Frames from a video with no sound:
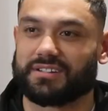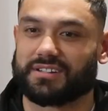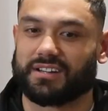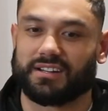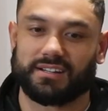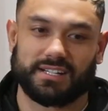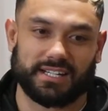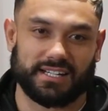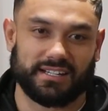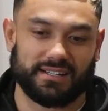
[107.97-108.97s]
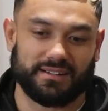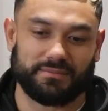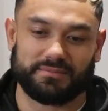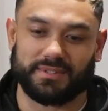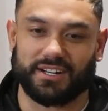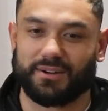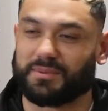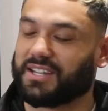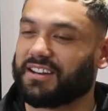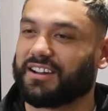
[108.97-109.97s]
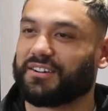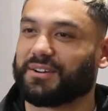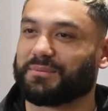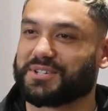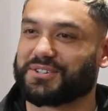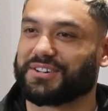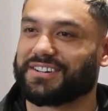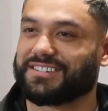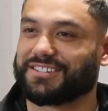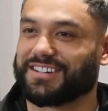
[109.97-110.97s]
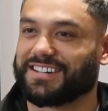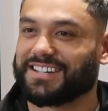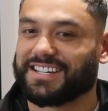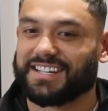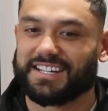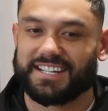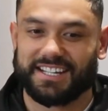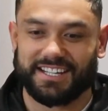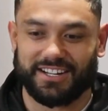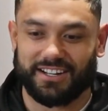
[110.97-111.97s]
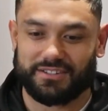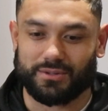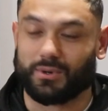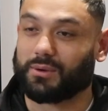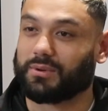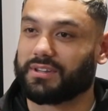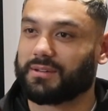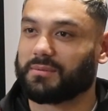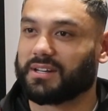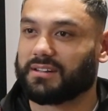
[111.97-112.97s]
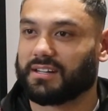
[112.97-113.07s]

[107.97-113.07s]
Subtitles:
reason, and I'm here now, and I'm excited to work with him